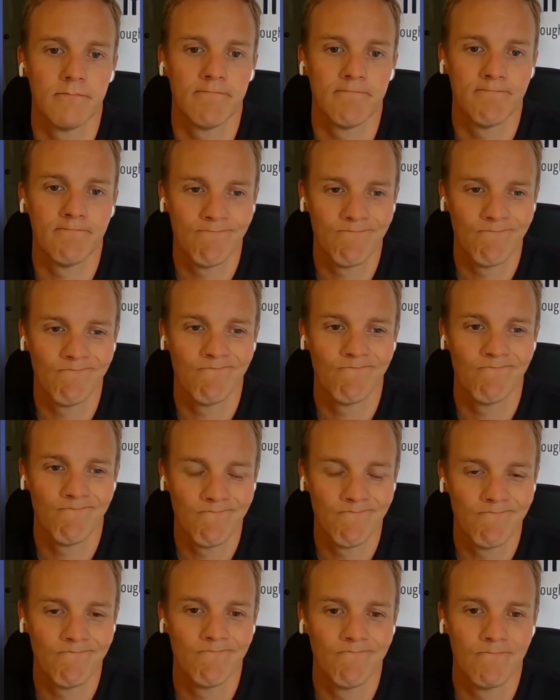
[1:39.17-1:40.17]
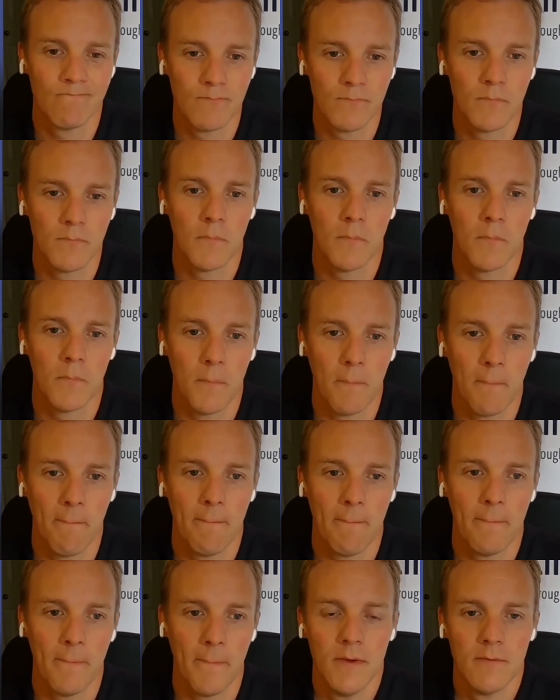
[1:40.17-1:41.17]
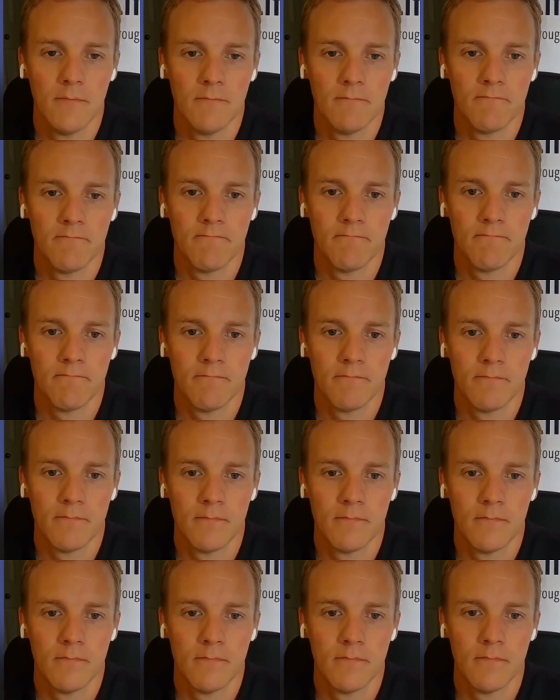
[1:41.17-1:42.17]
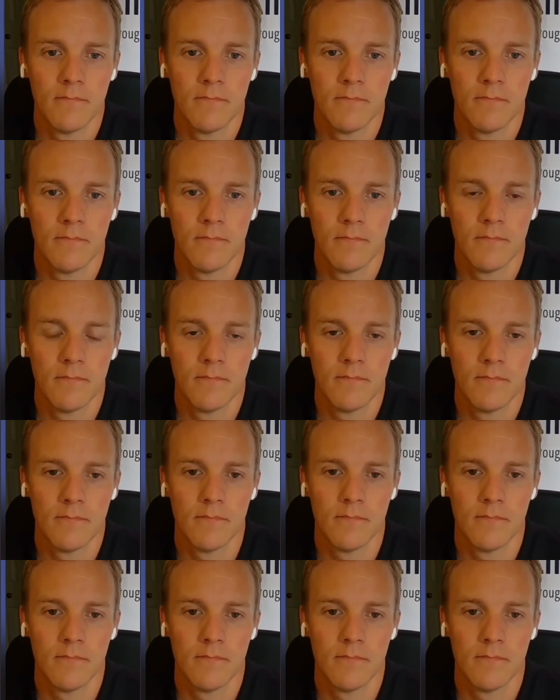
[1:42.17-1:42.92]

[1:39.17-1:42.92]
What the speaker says: This person isn't speaking.